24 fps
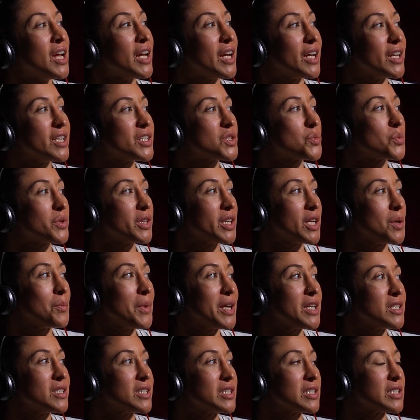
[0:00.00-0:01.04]
really
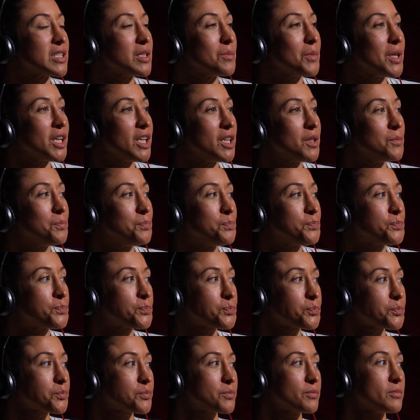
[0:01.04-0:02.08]
amazing to me,
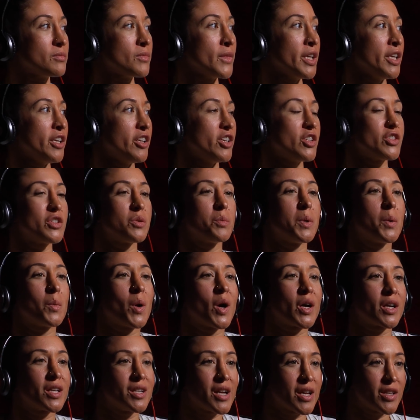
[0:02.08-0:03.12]
you know, to be
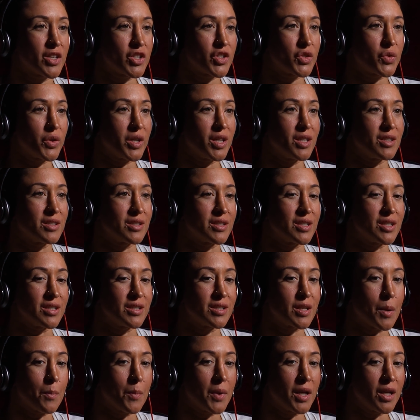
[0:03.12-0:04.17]
walking down the street and see
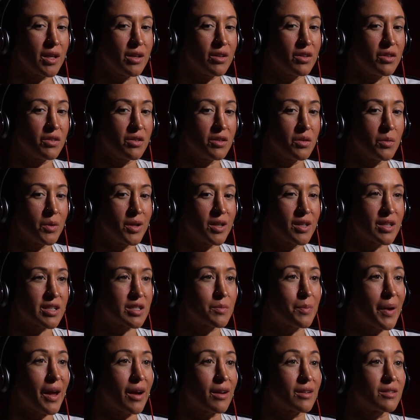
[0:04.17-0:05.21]
somebody who you wouldn't
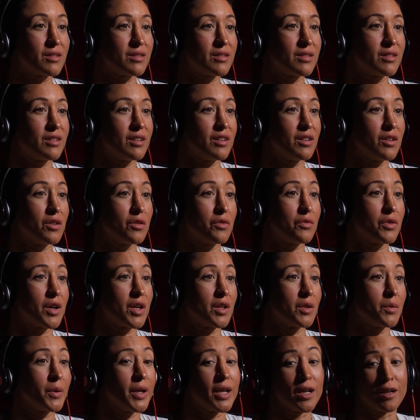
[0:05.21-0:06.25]
expect, you know,
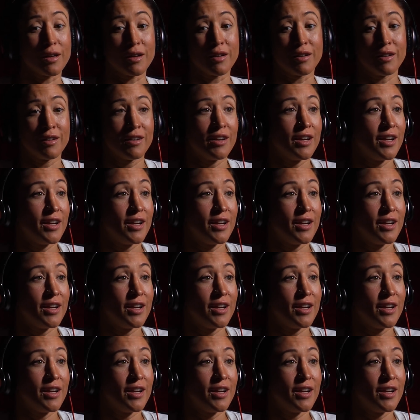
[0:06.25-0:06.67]
following